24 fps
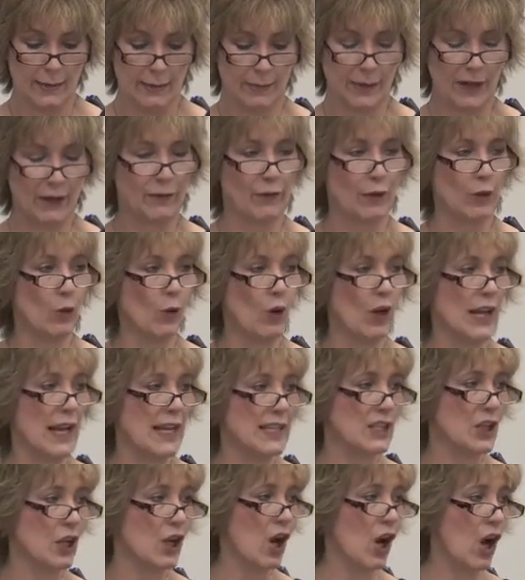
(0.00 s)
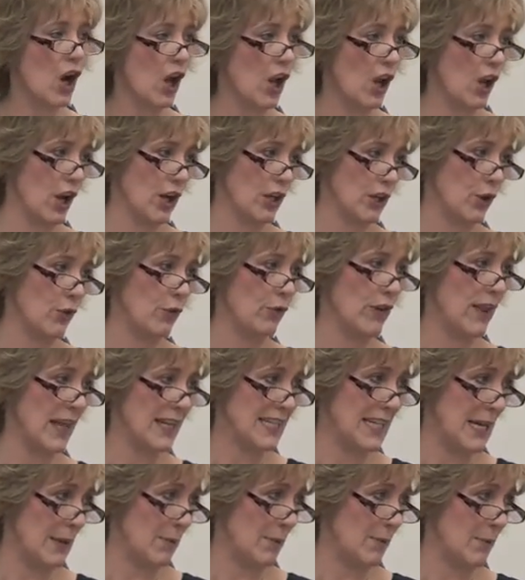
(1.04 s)
But if the Lord has a call on you for
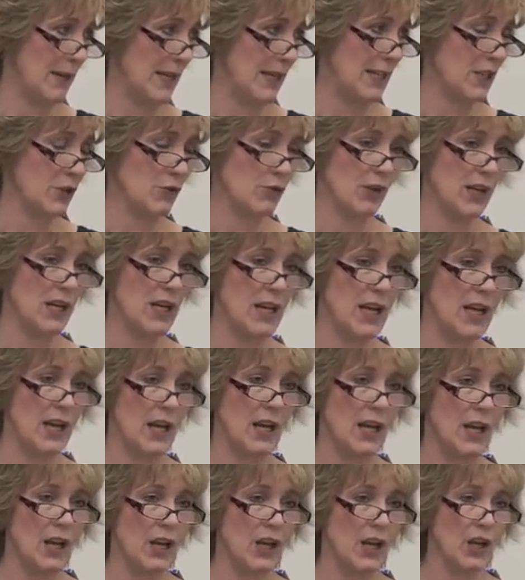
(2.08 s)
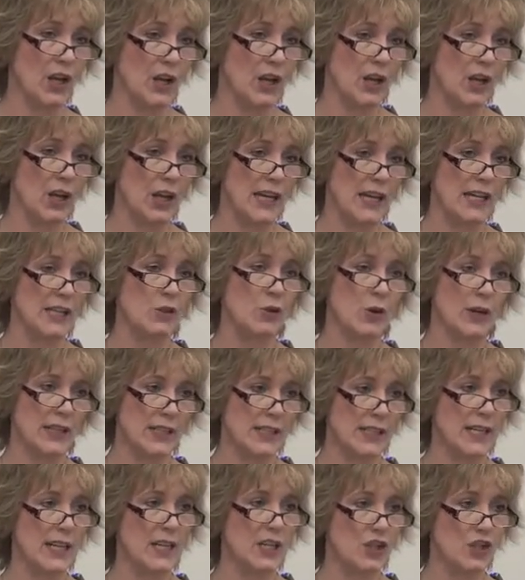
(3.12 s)
that type of ministry, He's going
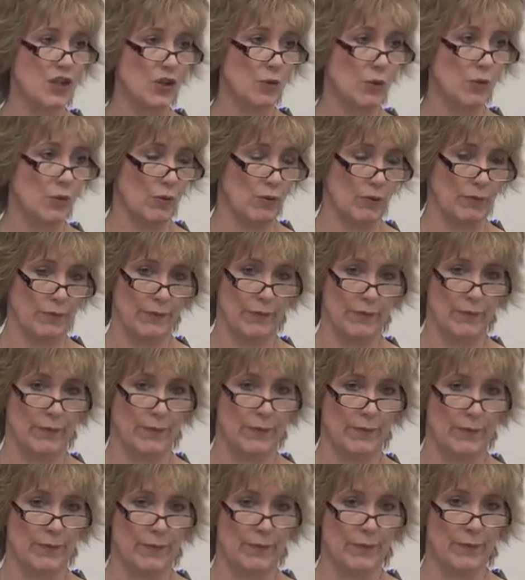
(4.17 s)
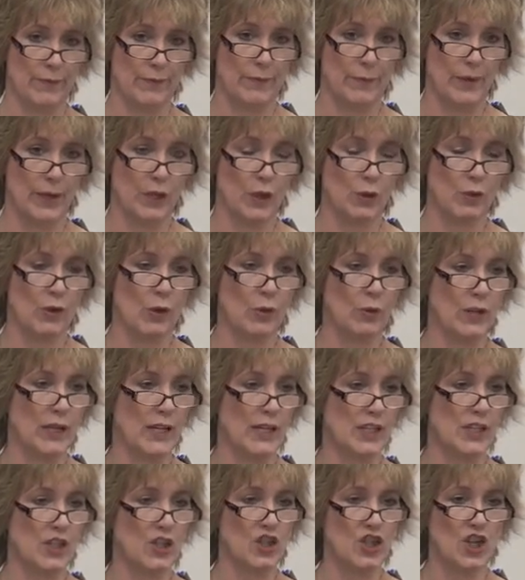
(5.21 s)
to teach you. You don't
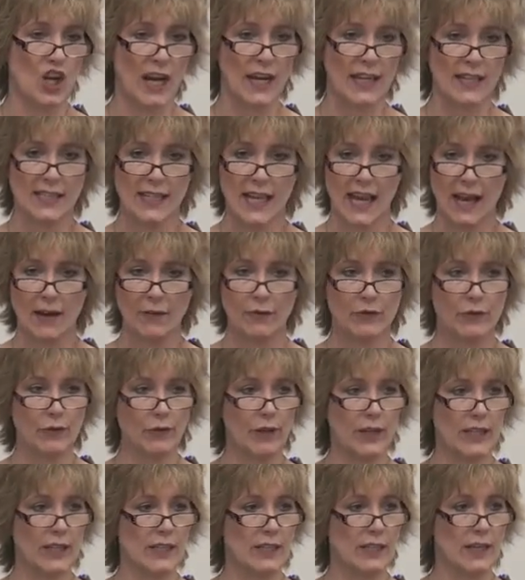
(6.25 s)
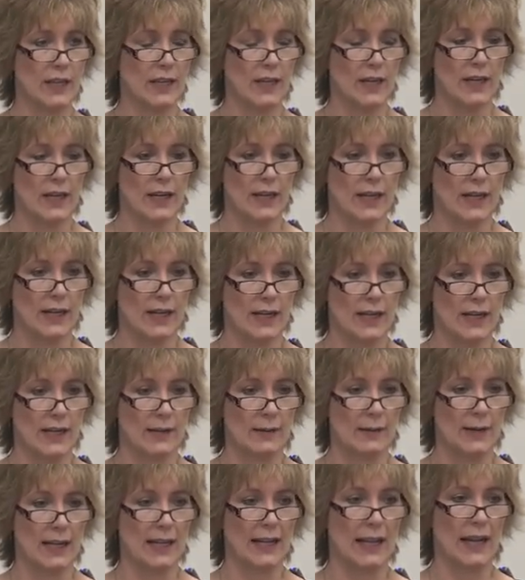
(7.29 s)
need to chase after it
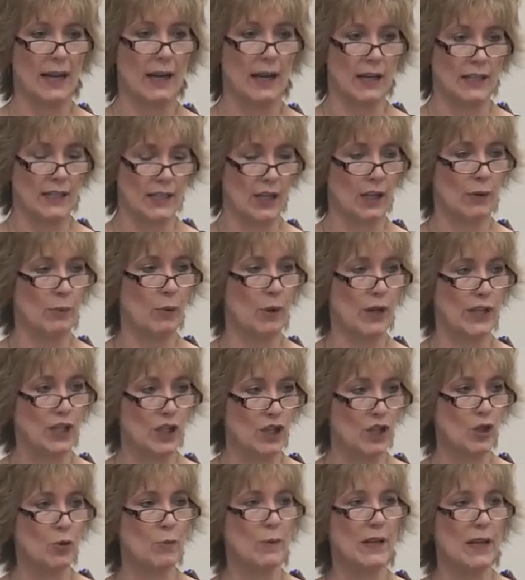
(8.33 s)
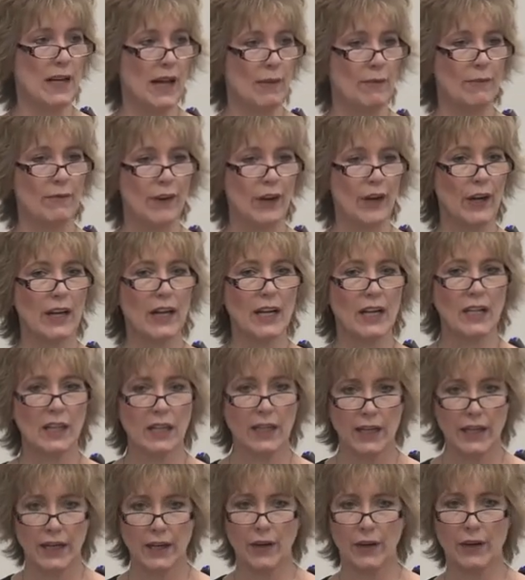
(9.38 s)
uh, until the point that you become very
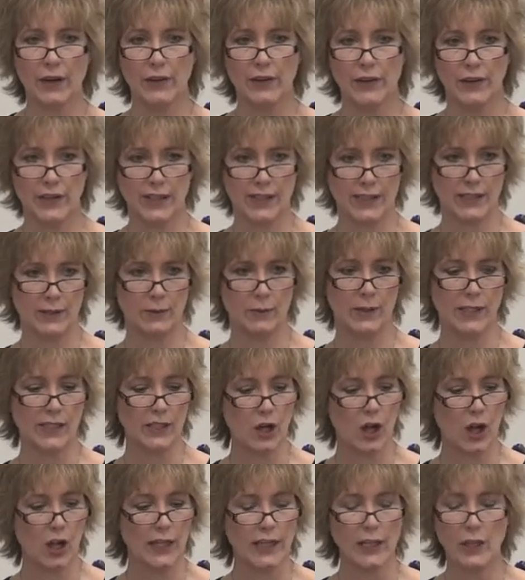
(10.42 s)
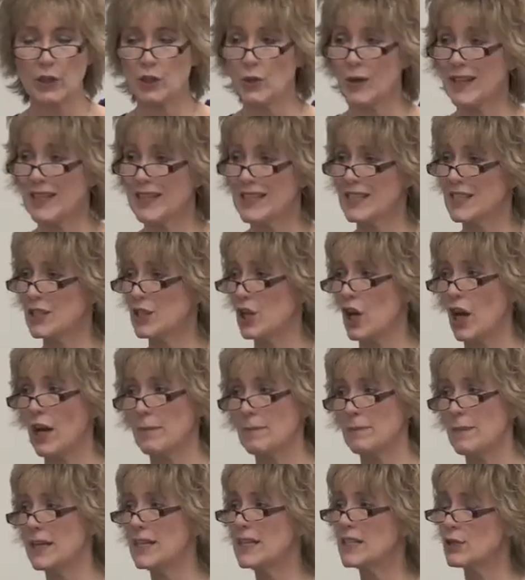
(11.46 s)
clear that this is what he's calling you into. And this is
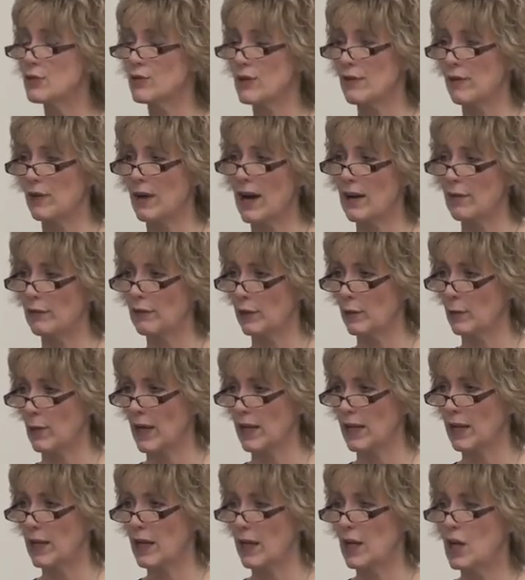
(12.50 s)
not a ministry for everyone.